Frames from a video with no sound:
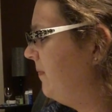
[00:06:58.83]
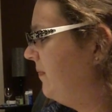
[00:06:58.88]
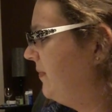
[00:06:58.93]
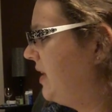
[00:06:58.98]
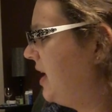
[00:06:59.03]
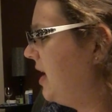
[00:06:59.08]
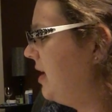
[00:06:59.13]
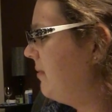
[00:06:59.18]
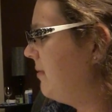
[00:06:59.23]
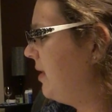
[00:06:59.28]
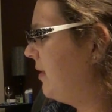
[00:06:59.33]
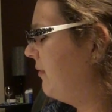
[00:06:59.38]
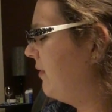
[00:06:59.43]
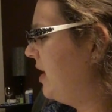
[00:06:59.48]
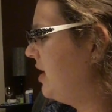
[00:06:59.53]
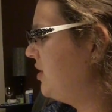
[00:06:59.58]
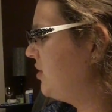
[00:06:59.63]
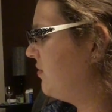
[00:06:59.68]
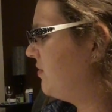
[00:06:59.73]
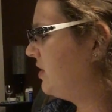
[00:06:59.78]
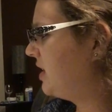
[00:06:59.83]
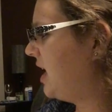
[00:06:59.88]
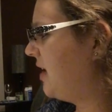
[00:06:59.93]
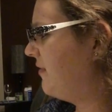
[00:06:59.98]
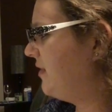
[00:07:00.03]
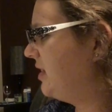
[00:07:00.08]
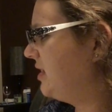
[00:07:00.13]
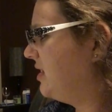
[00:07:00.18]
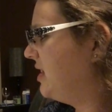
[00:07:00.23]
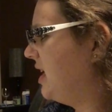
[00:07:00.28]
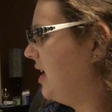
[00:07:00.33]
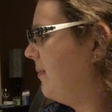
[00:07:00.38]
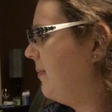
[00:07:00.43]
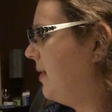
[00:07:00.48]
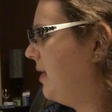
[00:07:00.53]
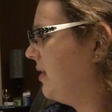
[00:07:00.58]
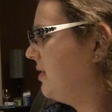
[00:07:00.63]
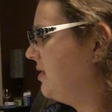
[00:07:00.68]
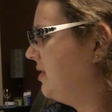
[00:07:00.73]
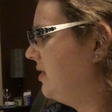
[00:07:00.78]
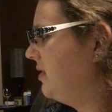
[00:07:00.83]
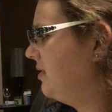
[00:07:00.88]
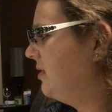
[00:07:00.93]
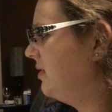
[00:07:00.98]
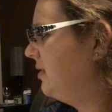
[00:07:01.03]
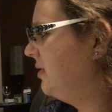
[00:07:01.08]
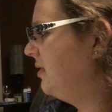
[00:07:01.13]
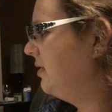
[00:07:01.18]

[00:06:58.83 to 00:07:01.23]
That and my range of skiving snack boxes.